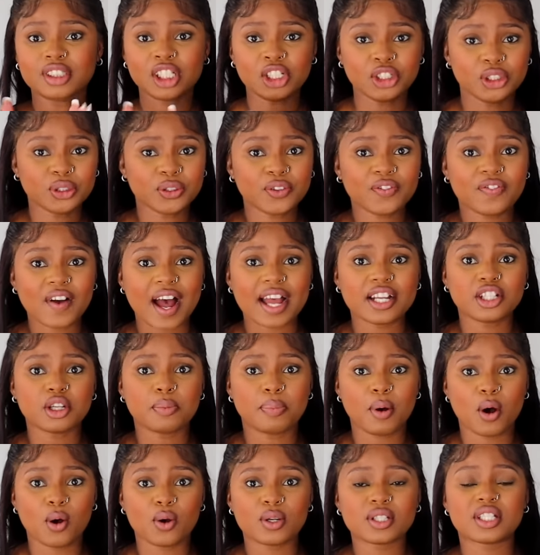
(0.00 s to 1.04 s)
you'll find a
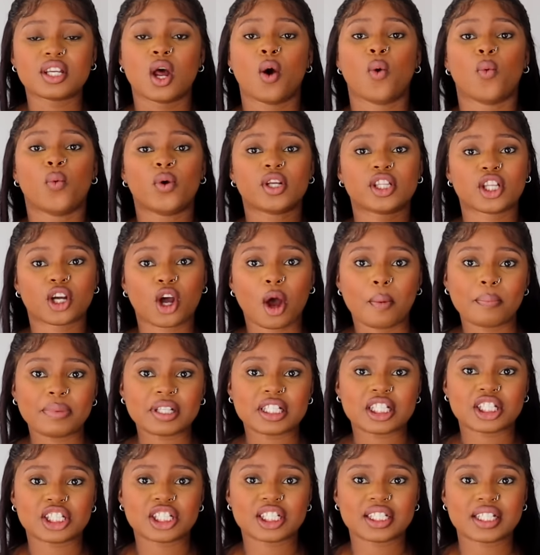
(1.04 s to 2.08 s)
post with the
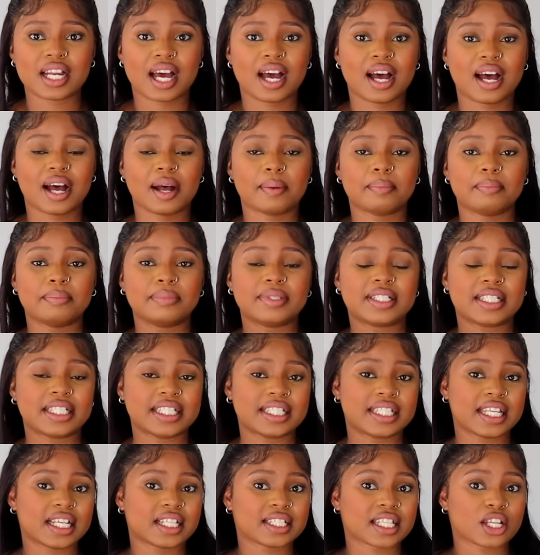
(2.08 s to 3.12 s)
competition
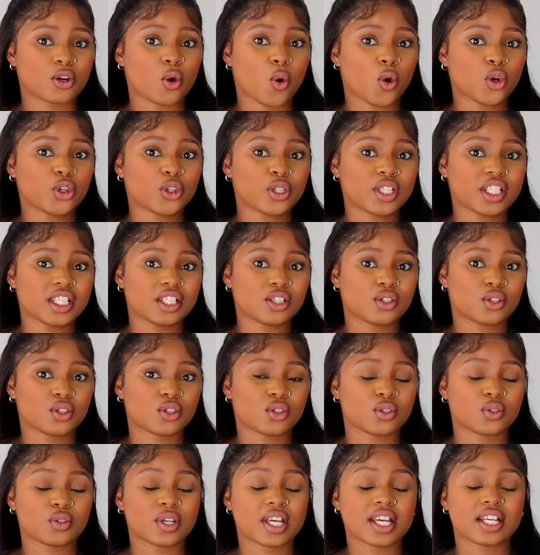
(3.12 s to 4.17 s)
details, and all you need to
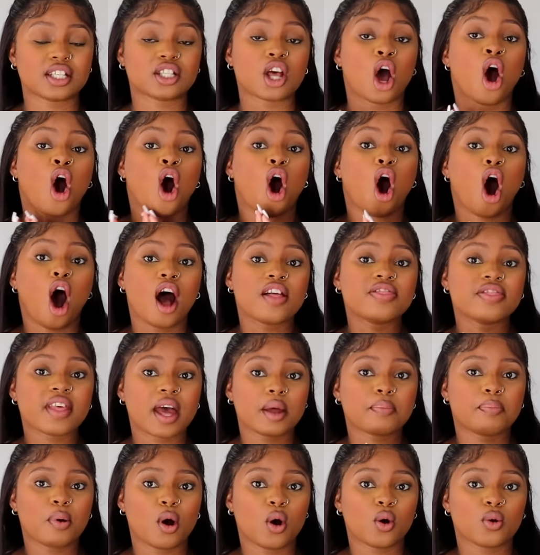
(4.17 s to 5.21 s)
do is on
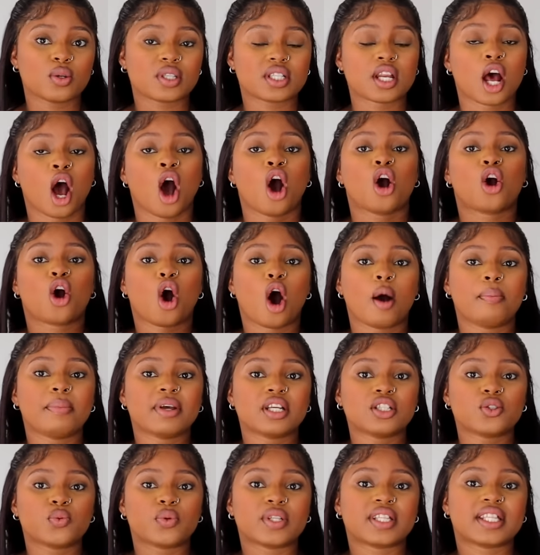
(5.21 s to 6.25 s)
that post,
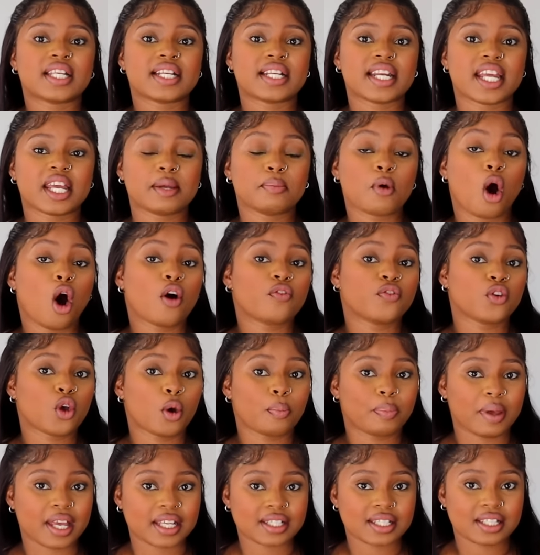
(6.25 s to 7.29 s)
comment with the name of your
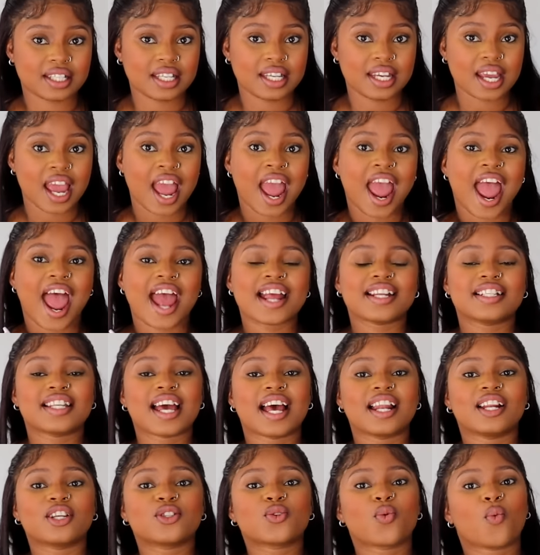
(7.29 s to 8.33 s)
bestie and
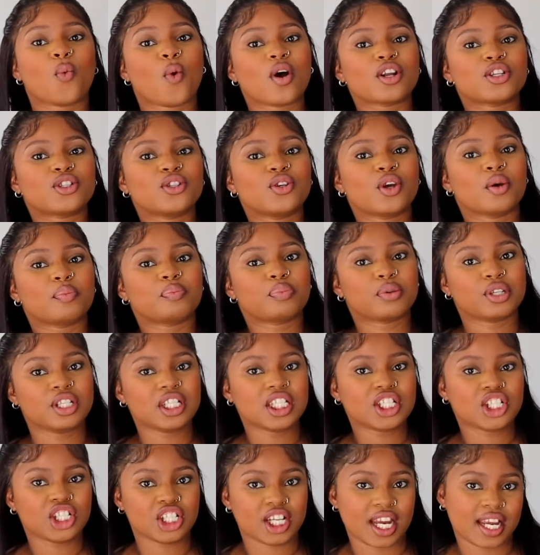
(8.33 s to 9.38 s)
tell us what you
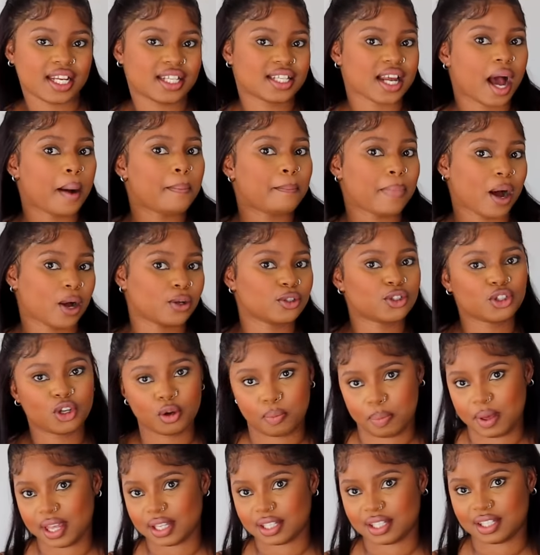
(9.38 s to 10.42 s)
appreciate about your
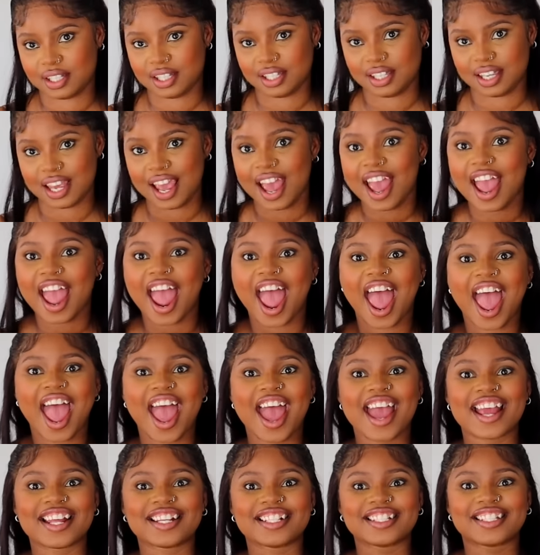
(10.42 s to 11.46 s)
bestie,
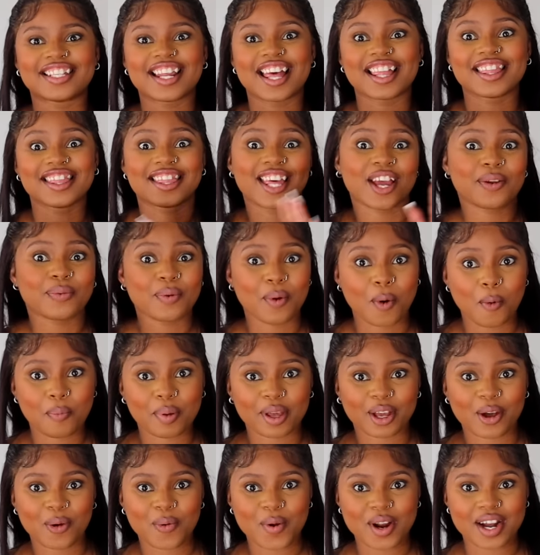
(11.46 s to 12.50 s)
and then we'll
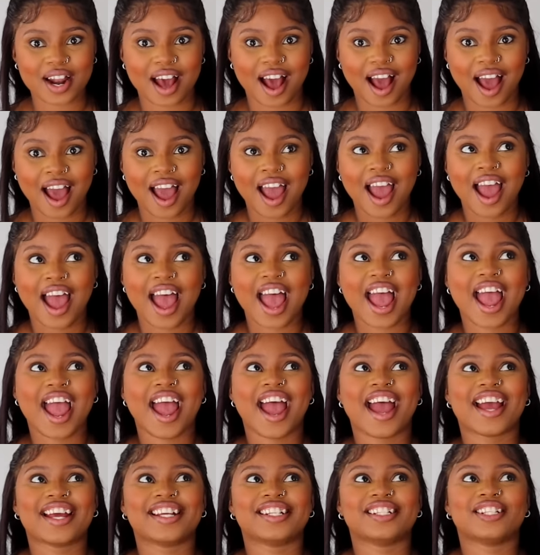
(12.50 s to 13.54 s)
pick a winner.
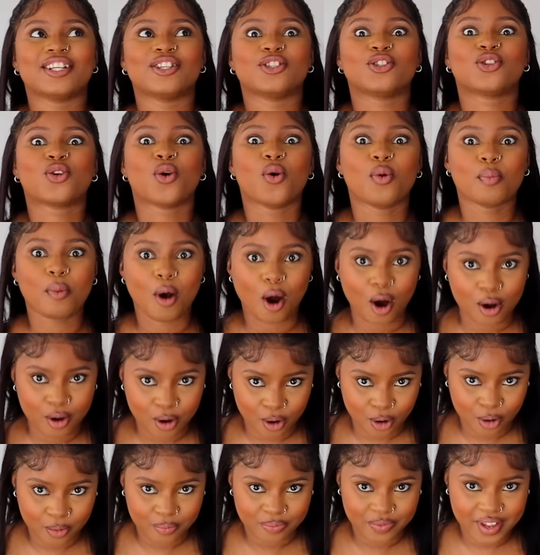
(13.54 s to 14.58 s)
And
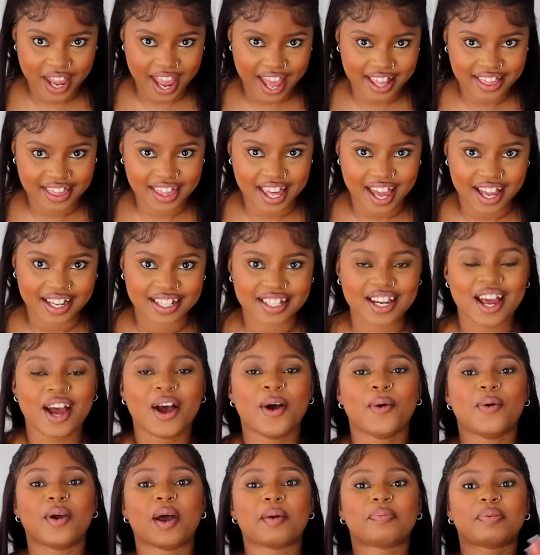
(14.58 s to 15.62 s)
tomorrow at that,
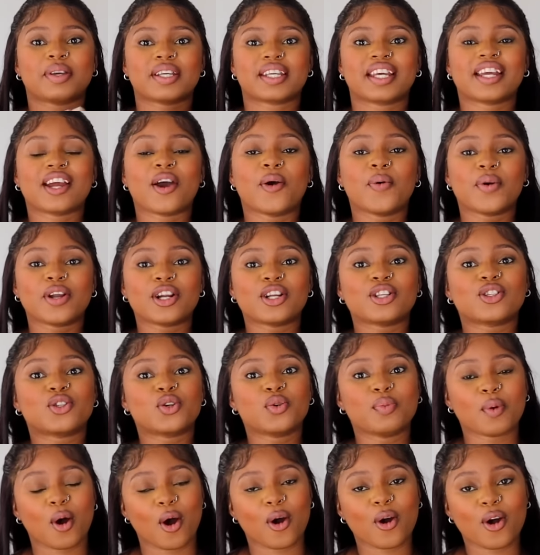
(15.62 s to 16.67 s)
we are picking a winner
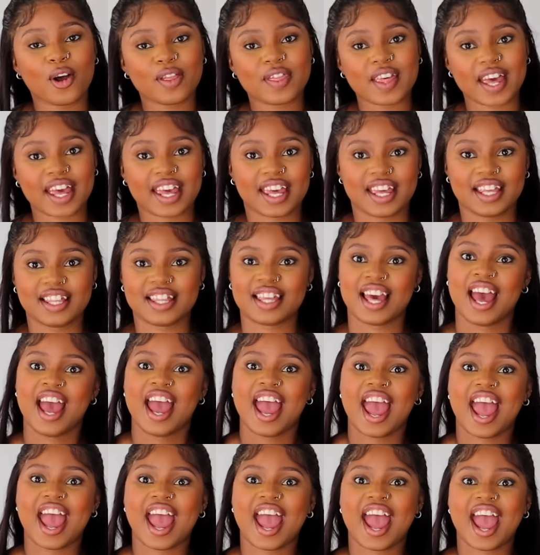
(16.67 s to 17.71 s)
tomorrow on the 8th,
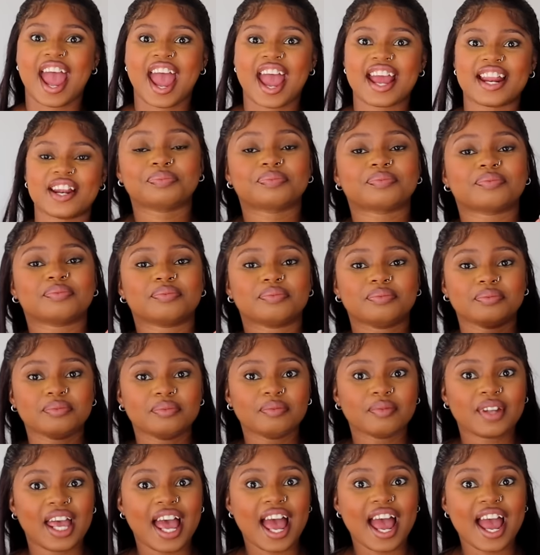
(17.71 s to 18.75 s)

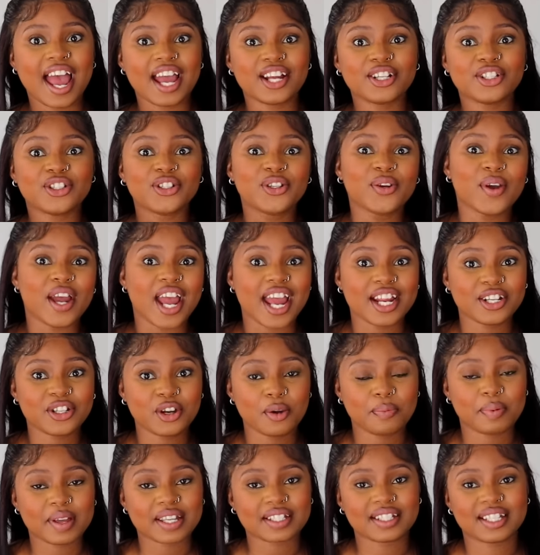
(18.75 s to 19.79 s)
and you and
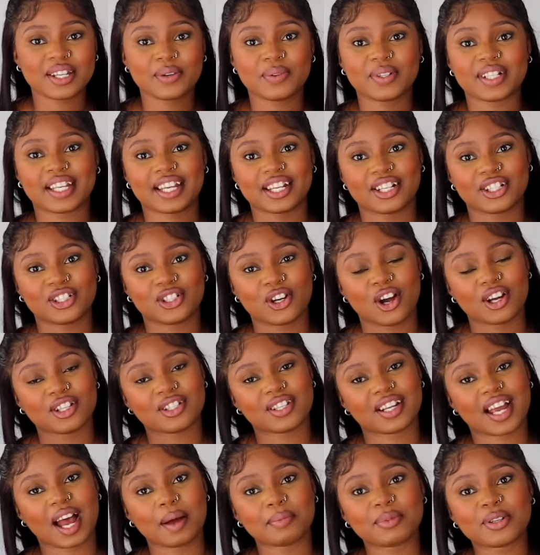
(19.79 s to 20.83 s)
your bestie will get a chance
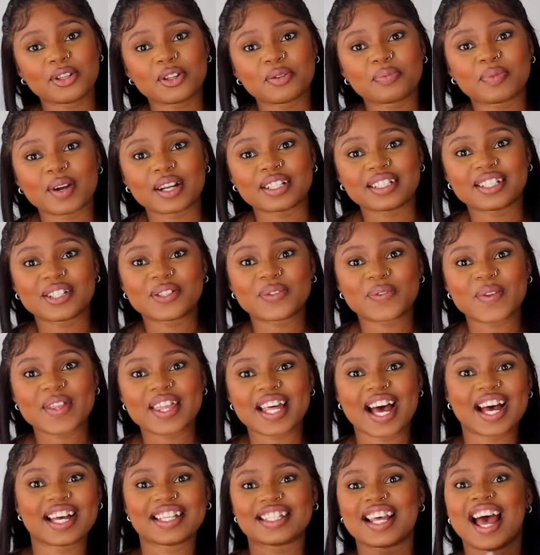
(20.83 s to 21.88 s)
to come to the brunches with
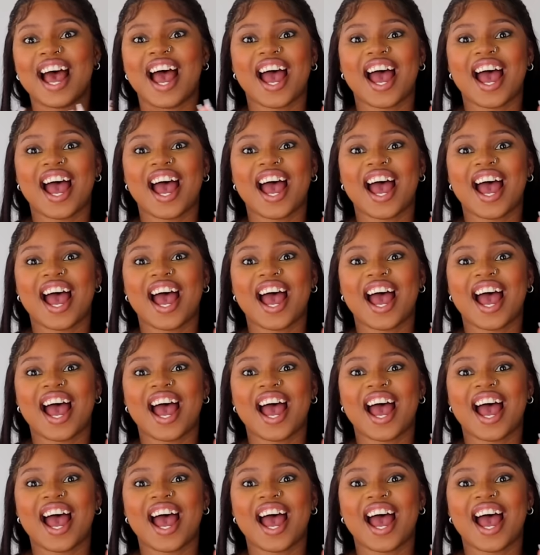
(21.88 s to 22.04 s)
us